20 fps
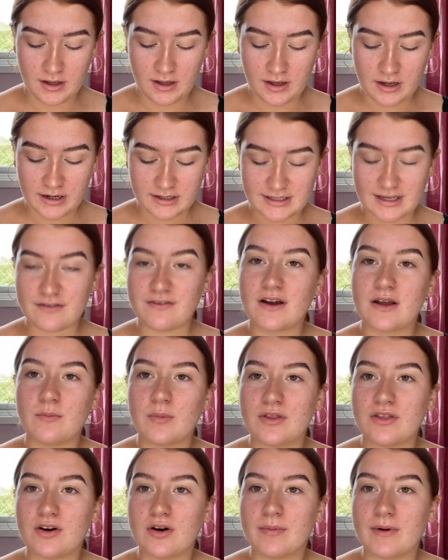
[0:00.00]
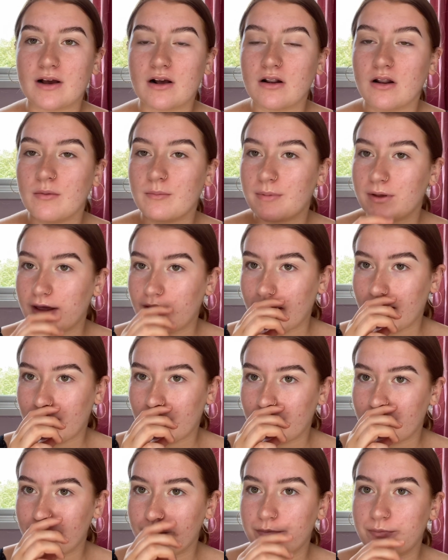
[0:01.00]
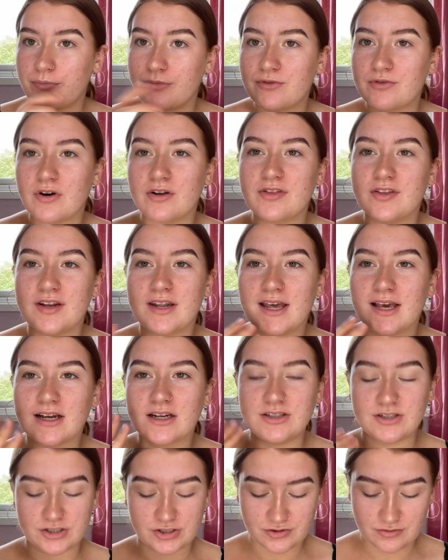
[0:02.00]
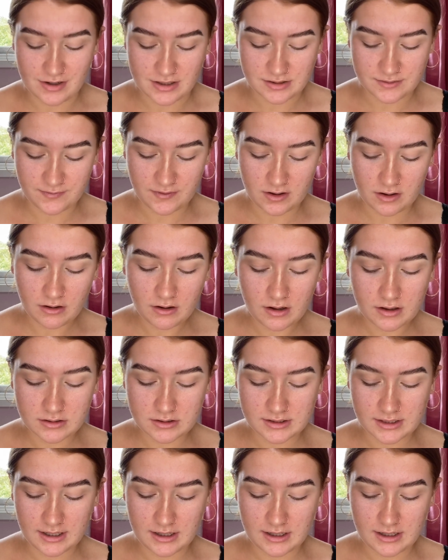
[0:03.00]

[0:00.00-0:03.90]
because I find when they're a bit clumpy throughout the day it can just transfer a lot